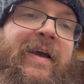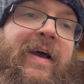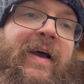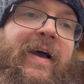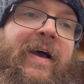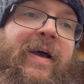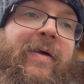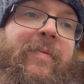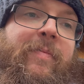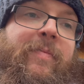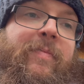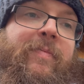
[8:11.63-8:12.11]

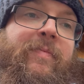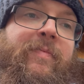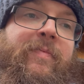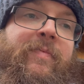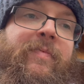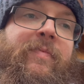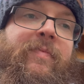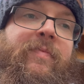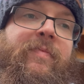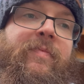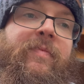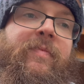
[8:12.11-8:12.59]

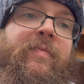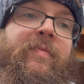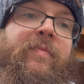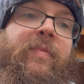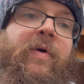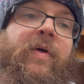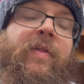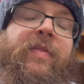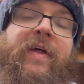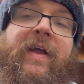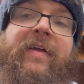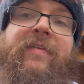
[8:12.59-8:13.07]

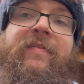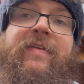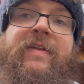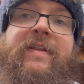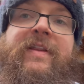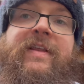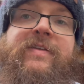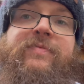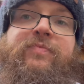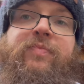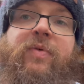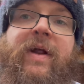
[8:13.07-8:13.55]
But
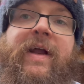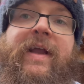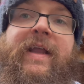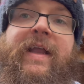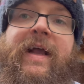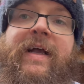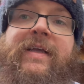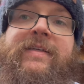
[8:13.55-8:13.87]
thankfully this bracket